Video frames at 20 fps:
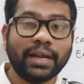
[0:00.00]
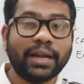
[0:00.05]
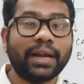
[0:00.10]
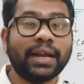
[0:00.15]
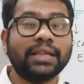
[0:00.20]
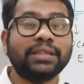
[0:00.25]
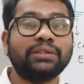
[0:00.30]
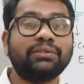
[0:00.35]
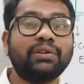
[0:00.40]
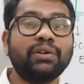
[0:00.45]

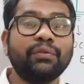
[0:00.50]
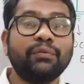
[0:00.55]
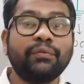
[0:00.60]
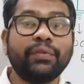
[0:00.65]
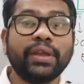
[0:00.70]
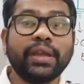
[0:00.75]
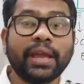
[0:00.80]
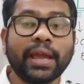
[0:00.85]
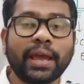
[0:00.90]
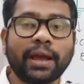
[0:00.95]
Another one,
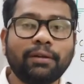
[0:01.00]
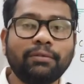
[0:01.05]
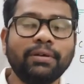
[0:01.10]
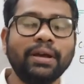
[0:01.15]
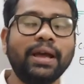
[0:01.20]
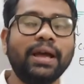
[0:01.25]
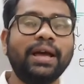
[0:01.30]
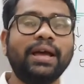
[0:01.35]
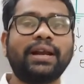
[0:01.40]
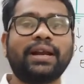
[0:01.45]
we
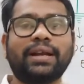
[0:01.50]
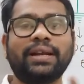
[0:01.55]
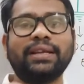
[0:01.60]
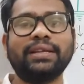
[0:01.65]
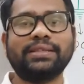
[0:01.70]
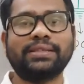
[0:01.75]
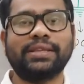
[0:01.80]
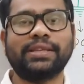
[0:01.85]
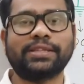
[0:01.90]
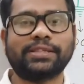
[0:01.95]
have
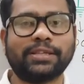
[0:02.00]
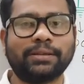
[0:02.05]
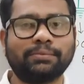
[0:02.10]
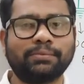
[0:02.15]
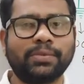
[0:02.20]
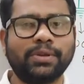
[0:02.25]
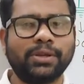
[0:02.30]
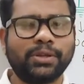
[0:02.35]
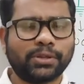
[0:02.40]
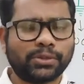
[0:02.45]
ring
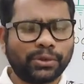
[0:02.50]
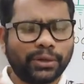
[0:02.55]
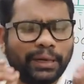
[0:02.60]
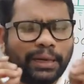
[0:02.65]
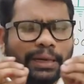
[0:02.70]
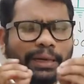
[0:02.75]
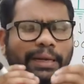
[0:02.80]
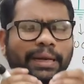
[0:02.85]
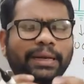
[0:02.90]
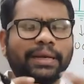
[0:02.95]
system. So
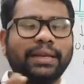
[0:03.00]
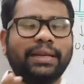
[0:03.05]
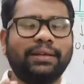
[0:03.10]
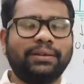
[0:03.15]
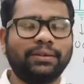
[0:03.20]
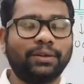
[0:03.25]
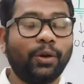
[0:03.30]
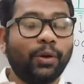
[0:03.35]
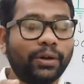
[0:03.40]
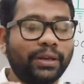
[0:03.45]
in
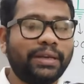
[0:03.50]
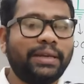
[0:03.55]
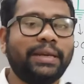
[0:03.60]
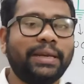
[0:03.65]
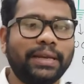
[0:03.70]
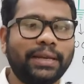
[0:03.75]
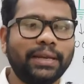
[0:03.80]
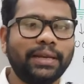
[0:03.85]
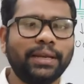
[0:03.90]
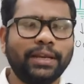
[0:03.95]
detail, not in
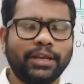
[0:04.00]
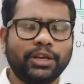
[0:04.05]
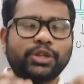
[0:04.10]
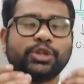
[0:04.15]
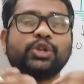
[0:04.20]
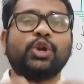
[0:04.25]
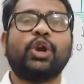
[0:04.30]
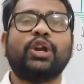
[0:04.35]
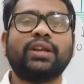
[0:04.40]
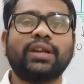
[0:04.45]
detail, in a
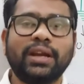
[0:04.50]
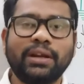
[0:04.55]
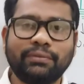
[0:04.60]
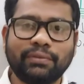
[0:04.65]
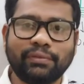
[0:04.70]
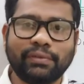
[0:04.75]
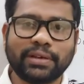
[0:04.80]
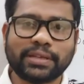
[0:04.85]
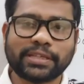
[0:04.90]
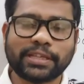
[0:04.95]
shortcut,
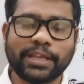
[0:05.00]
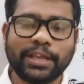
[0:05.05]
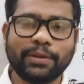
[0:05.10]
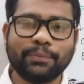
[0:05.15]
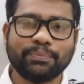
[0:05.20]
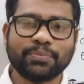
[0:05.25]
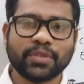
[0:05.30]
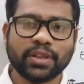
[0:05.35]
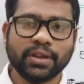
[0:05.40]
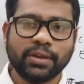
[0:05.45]
we will
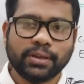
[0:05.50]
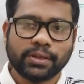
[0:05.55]
see.